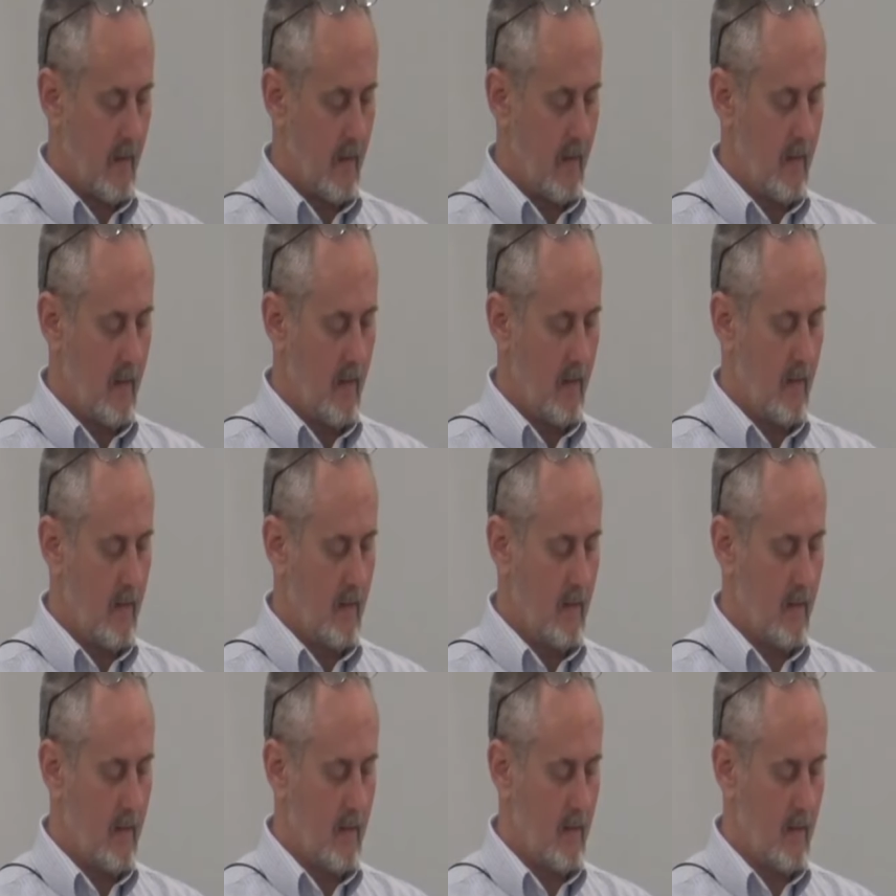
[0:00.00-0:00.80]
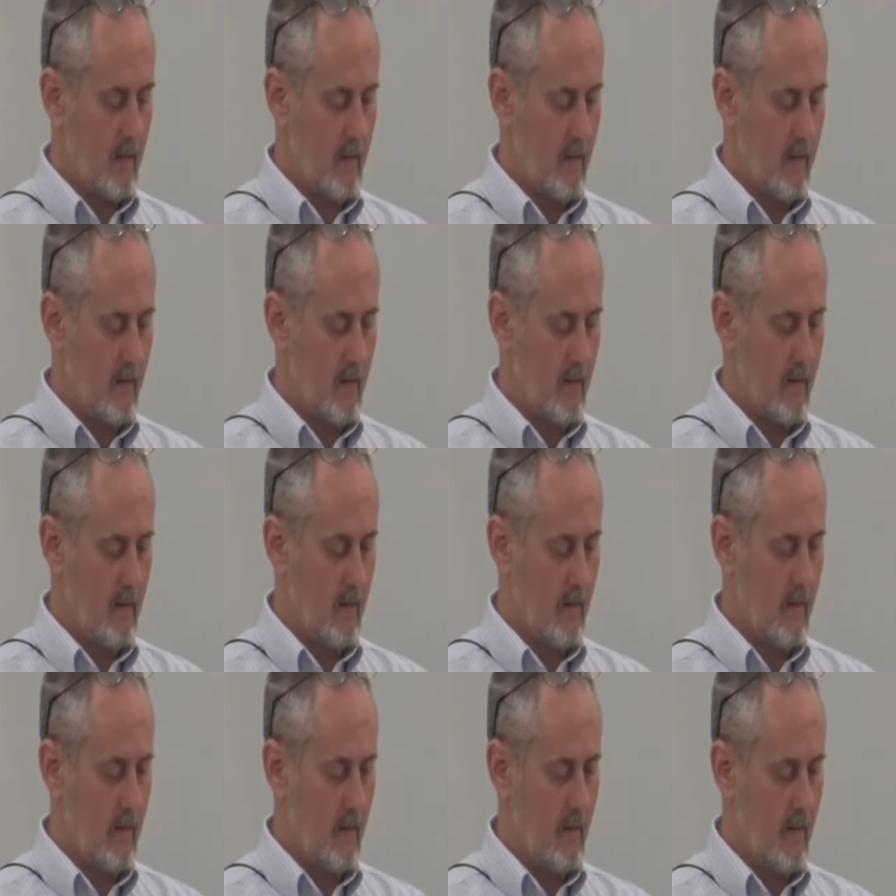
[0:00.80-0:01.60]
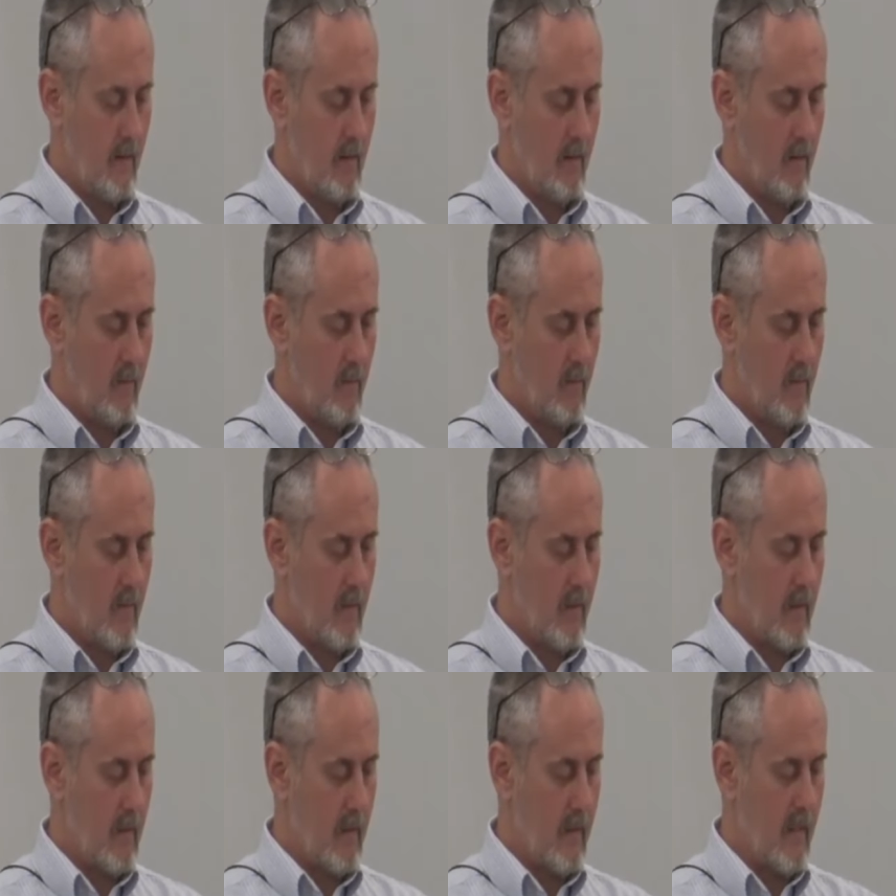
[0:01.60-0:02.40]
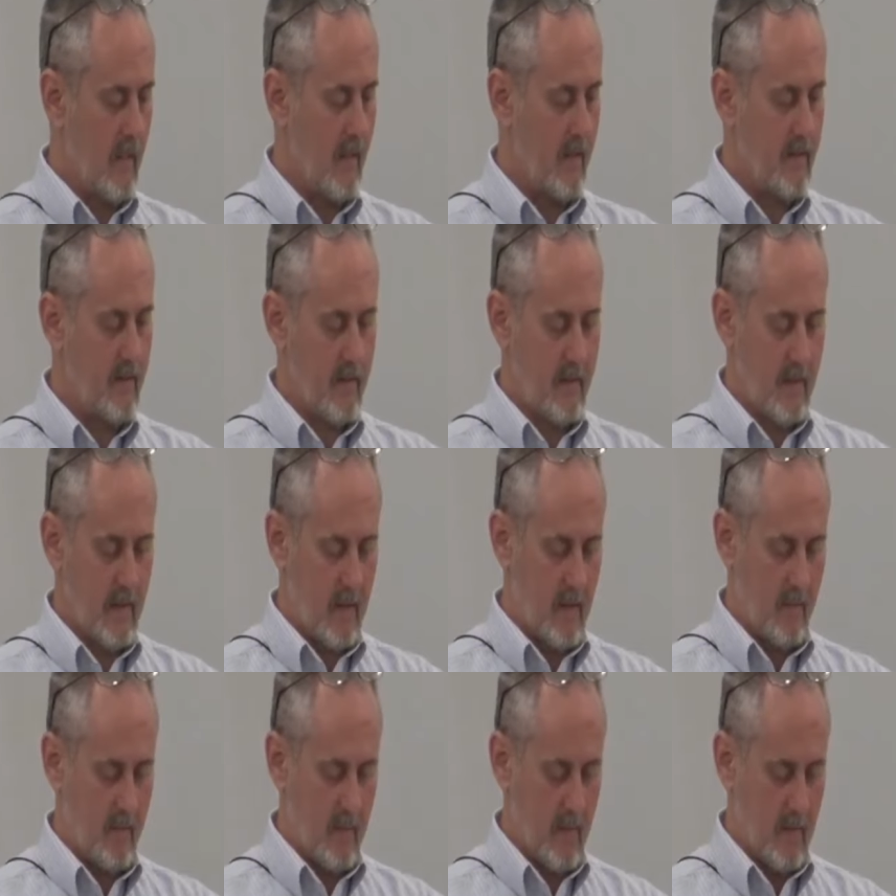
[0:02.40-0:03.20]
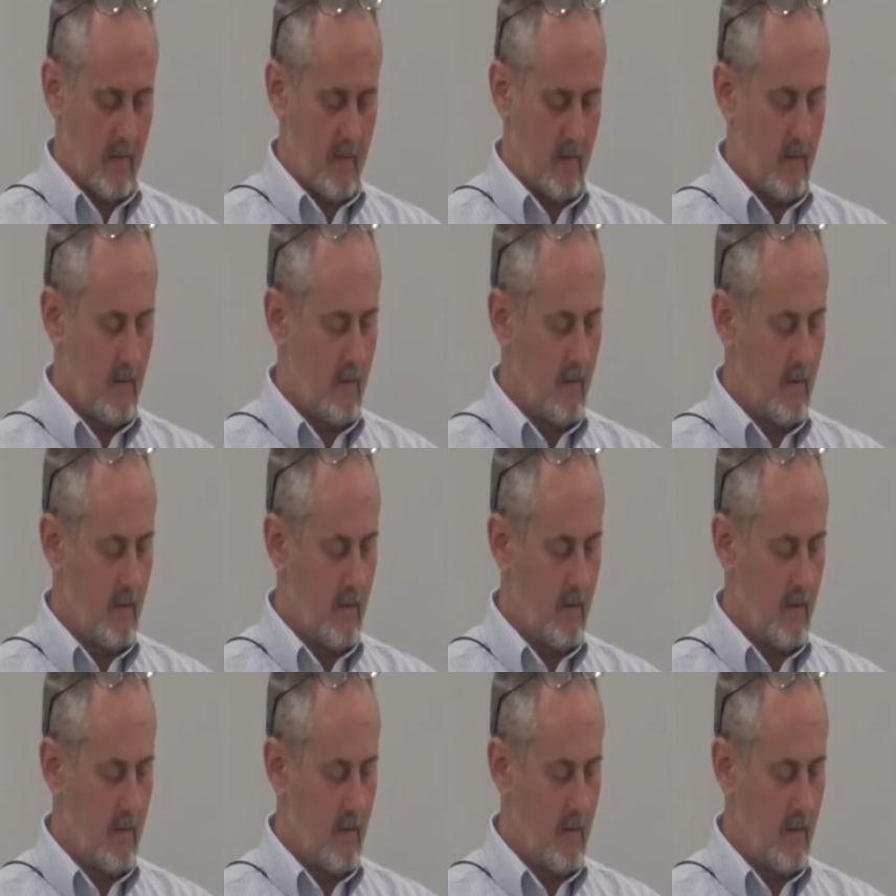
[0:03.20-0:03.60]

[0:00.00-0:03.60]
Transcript: And uh, one last statement